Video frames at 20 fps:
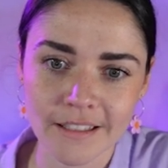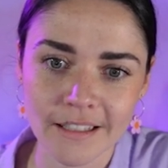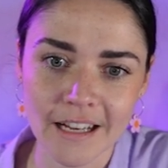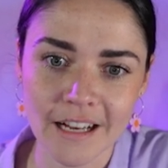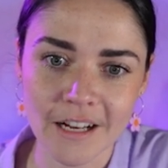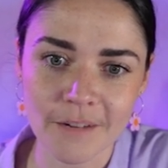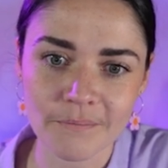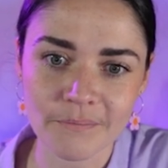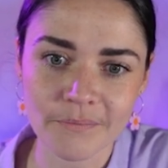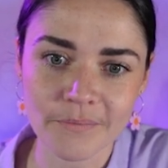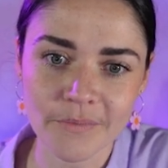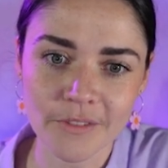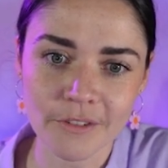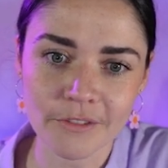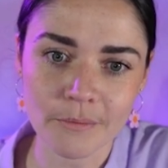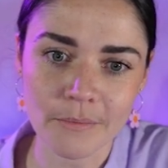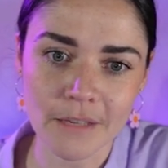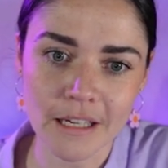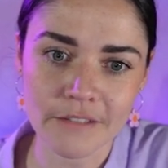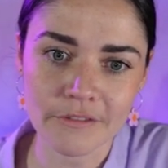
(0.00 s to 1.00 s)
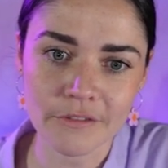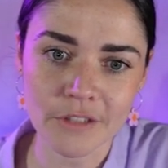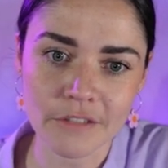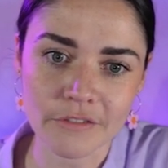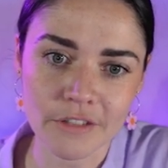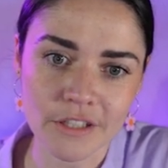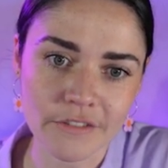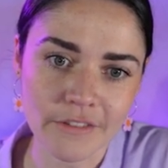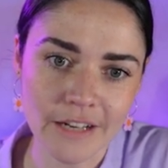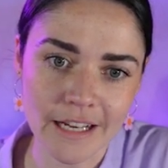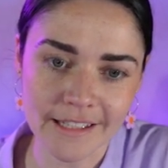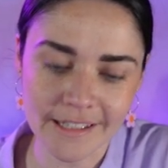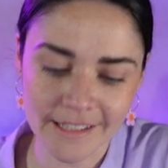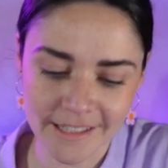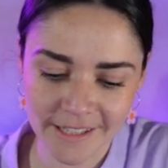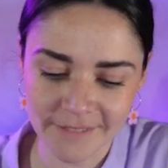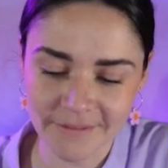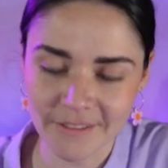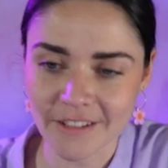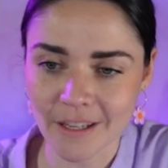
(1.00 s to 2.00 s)
their different
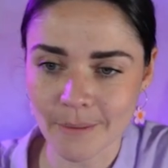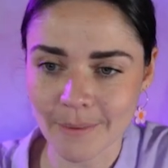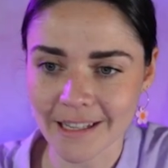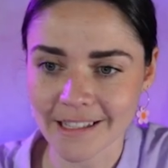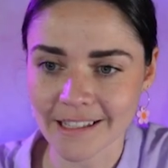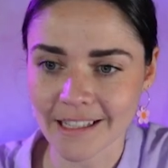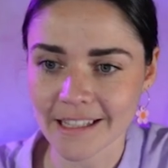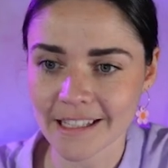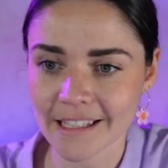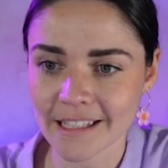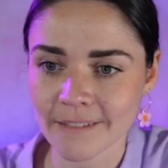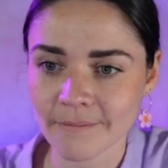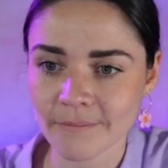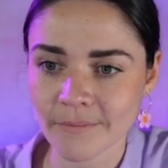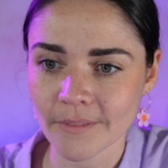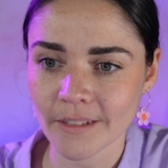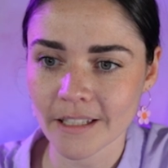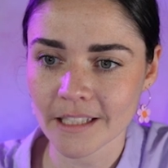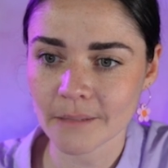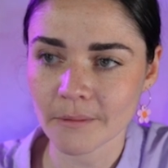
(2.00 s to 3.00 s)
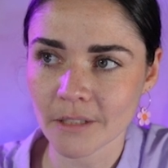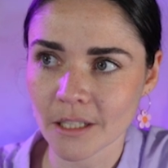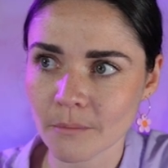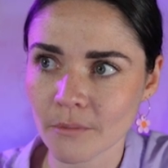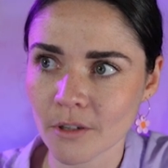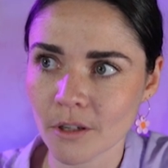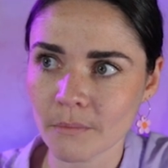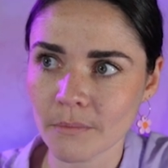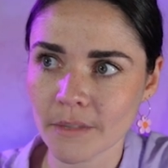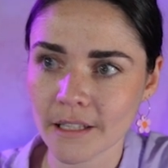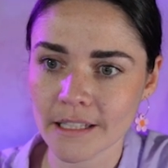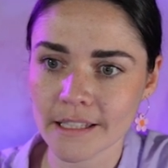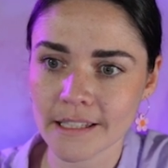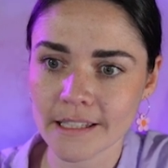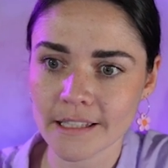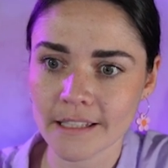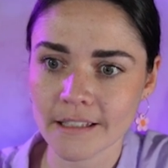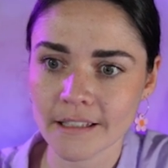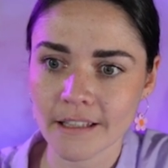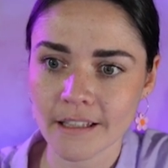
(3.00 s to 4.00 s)
devices, if that makes sense. So I'm going to pop
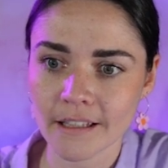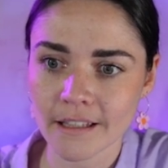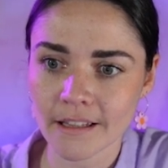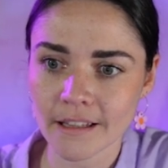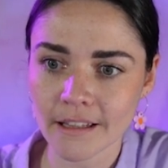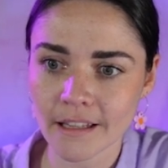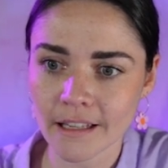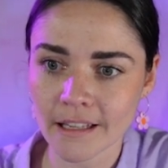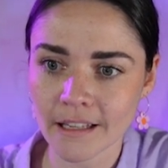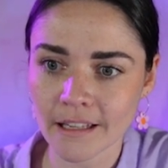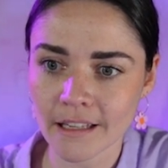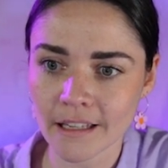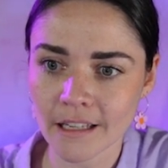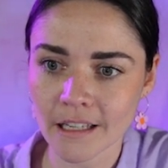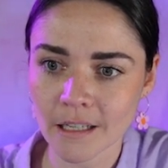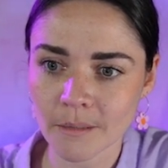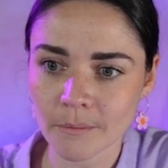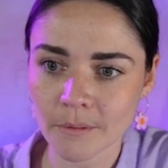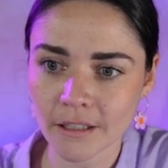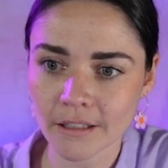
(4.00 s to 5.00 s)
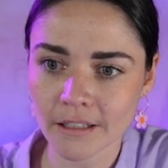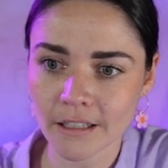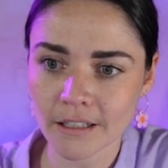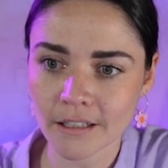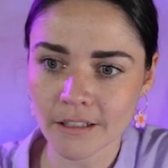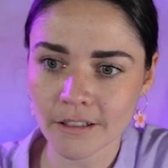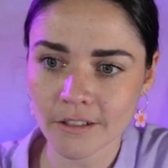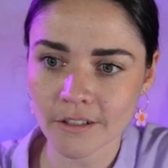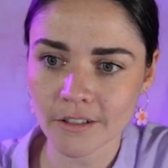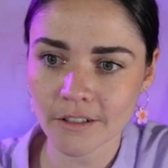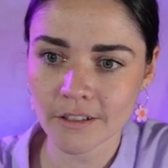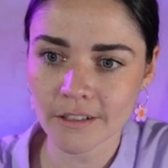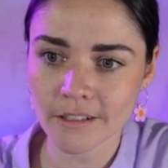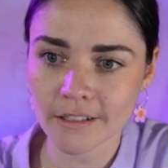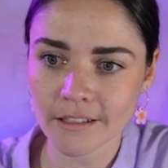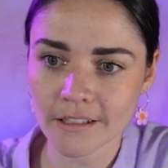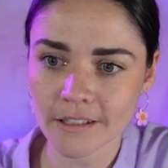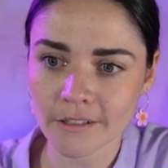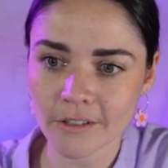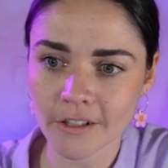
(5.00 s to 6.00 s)
this there, bring that
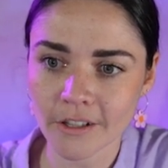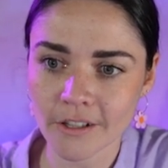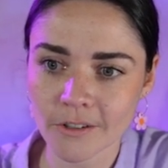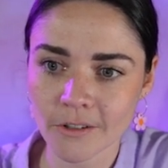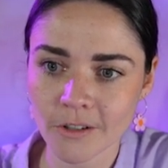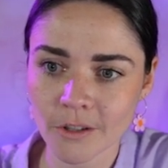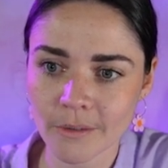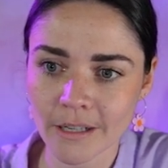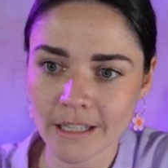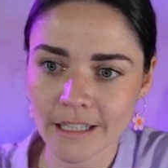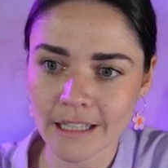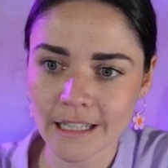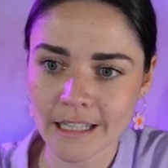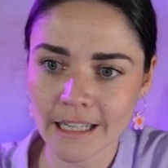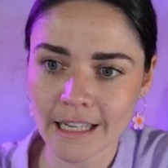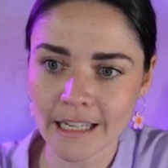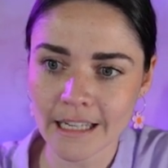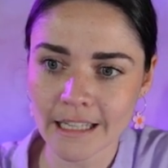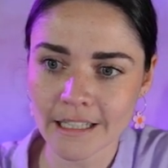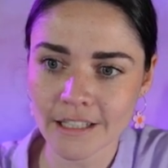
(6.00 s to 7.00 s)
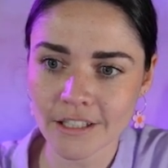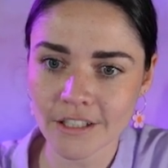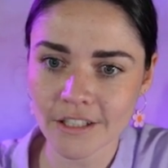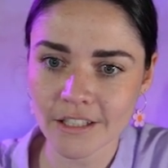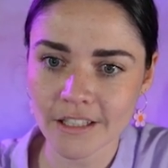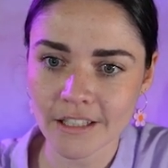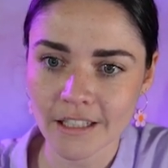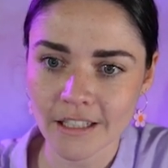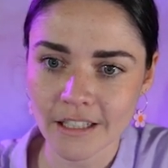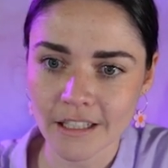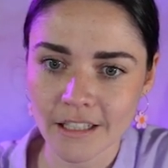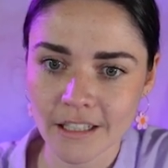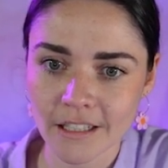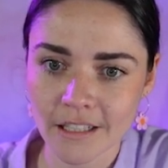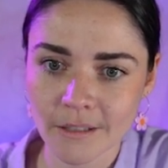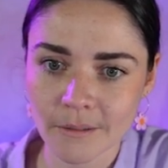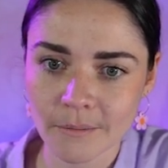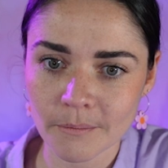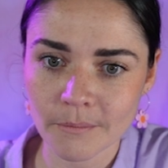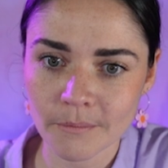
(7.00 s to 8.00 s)
across so it goes all the way to the edge.
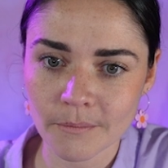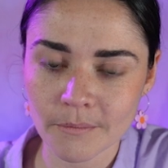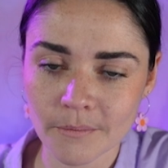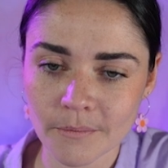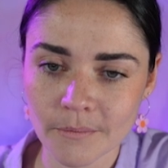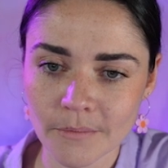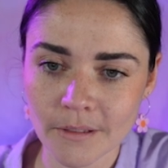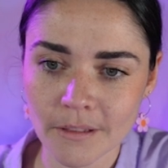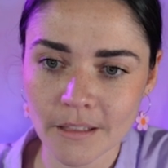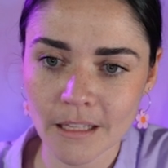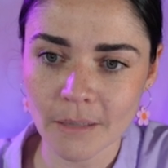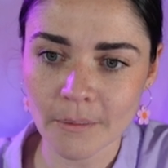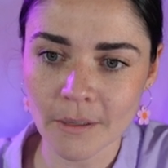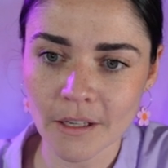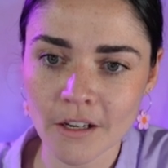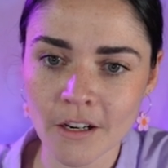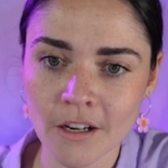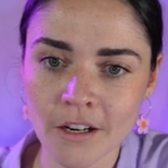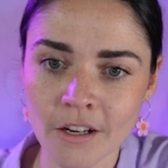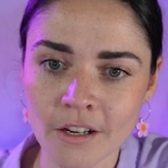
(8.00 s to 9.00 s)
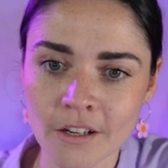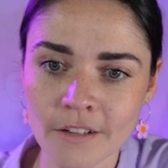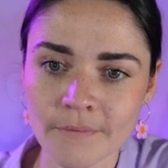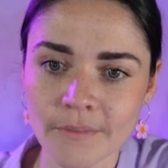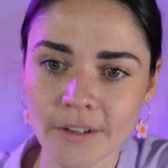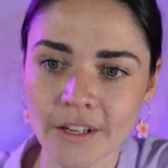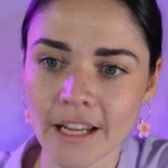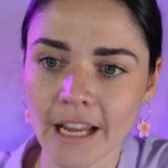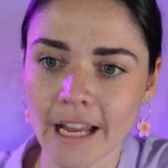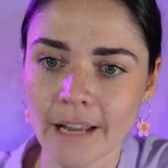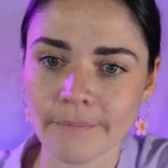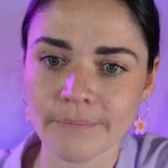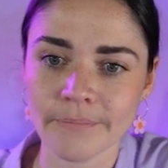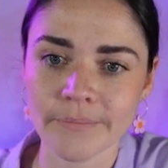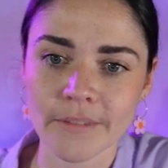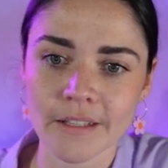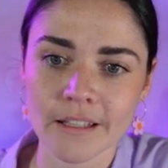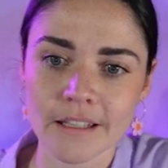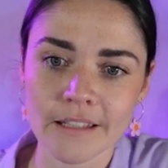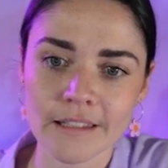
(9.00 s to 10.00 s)
There we go. Okay,
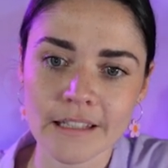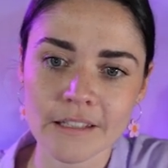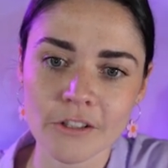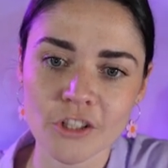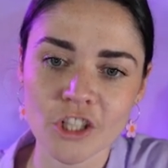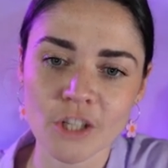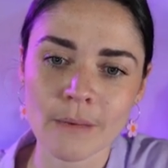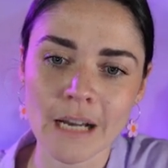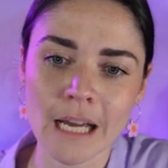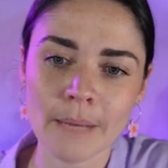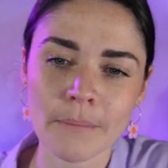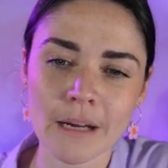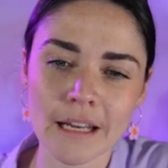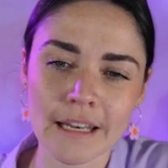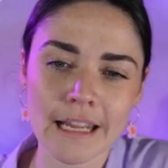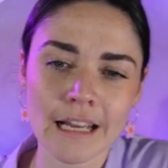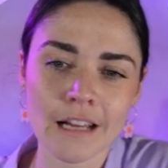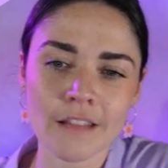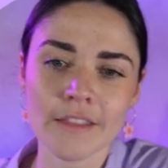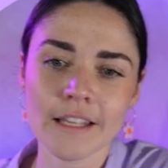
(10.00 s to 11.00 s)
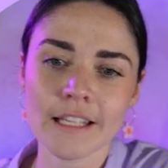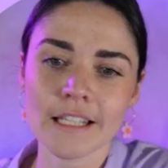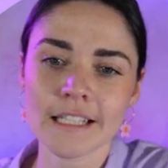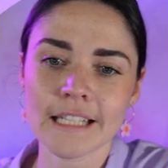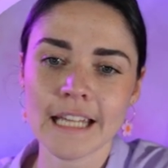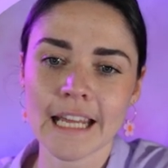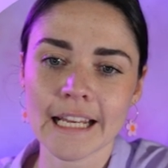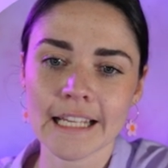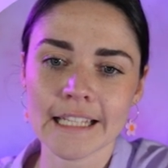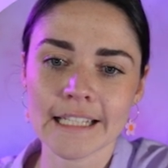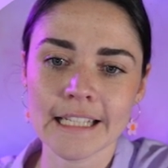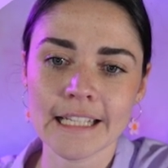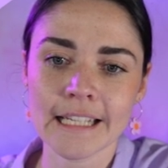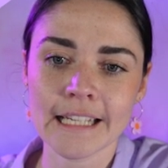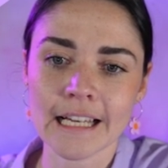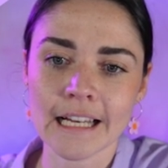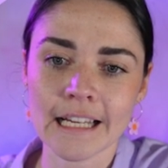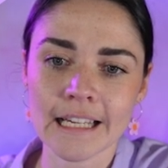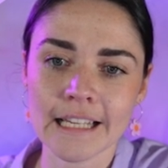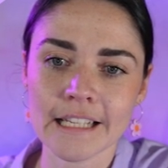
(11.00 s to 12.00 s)
that's not too bad. But now this text
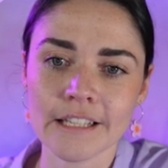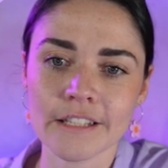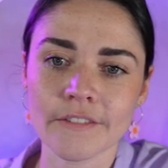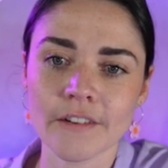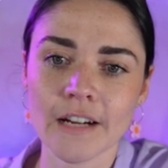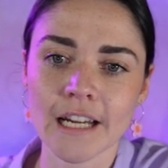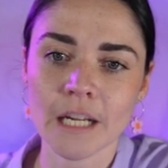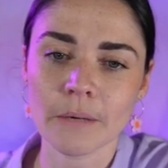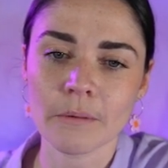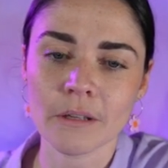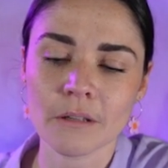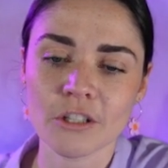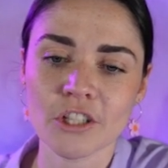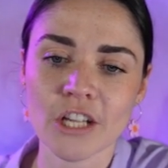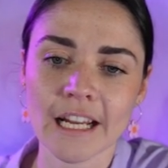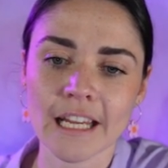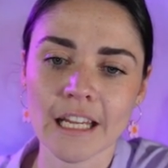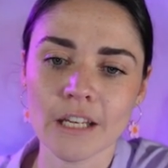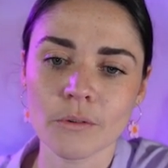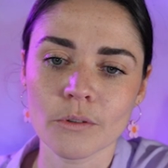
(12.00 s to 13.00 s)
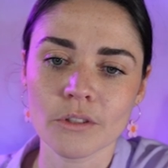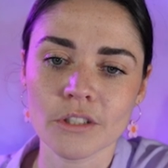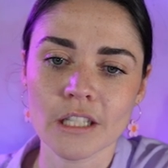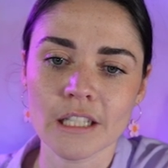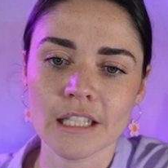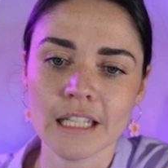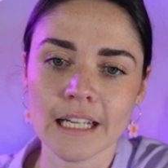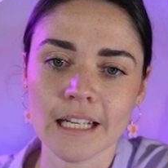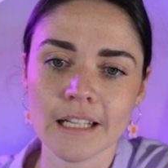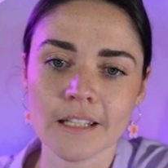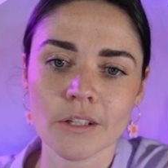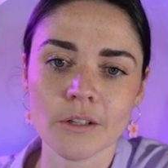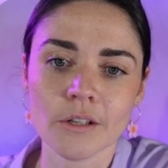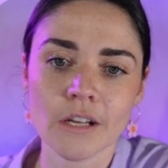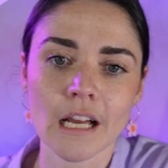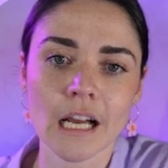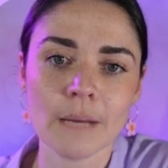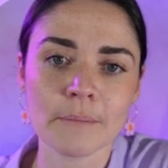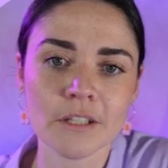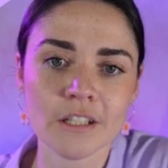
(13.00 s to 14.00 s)
here is fighting with the Jacqui Naunton text.
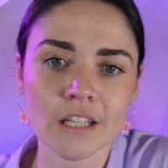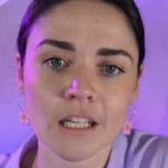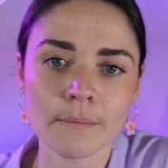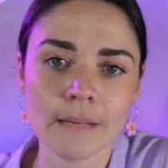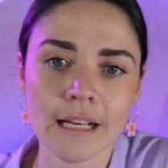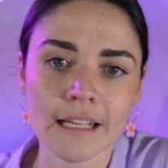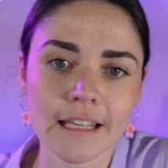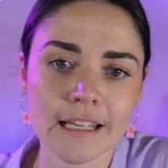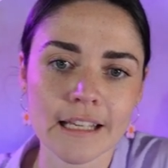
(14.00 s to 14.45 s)
So I'm just going to make